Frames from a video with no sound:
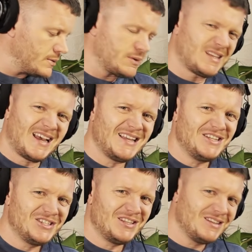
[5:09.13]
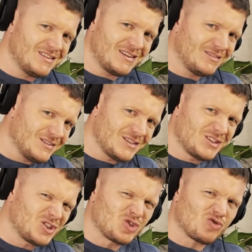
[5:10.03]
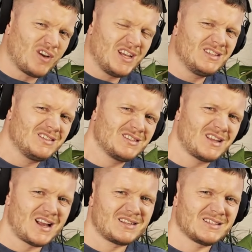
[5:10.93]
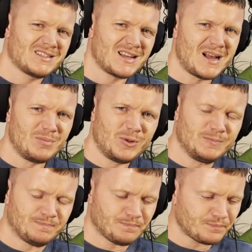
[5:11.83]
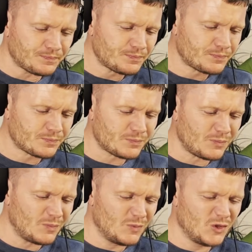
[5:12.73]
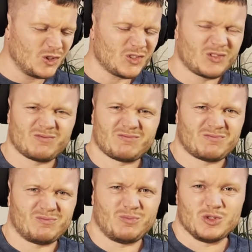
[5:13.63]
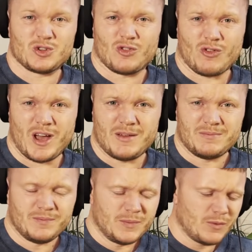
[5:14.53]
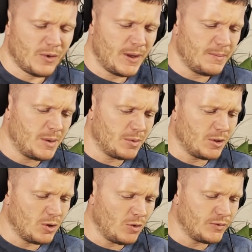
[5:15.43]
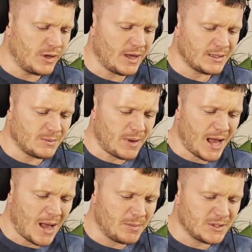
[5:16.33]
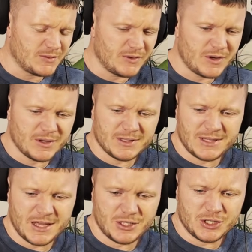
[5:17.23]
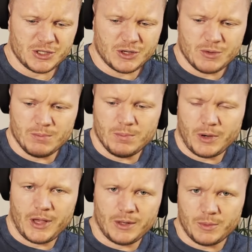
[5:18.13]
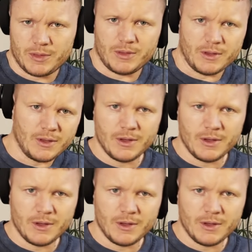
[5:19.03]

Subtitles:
tension, those strings, that sample just was great, right? People loved it. It had some atmosphere and tension combined with the